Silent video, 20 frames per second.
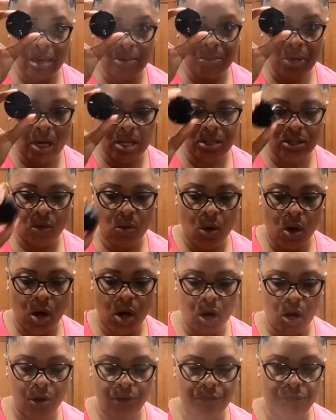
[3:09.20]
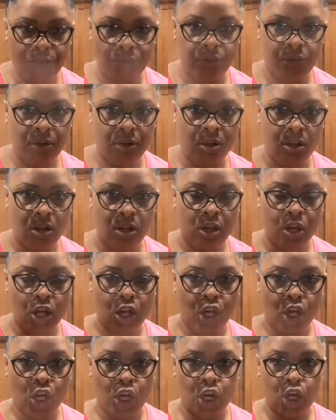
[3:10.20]
nozzle off,
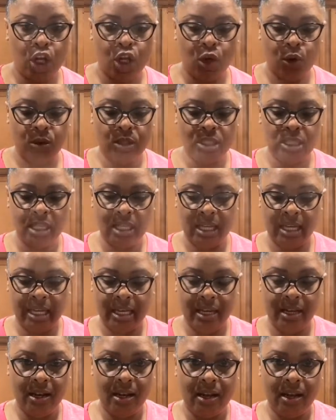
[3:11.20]
close the lid,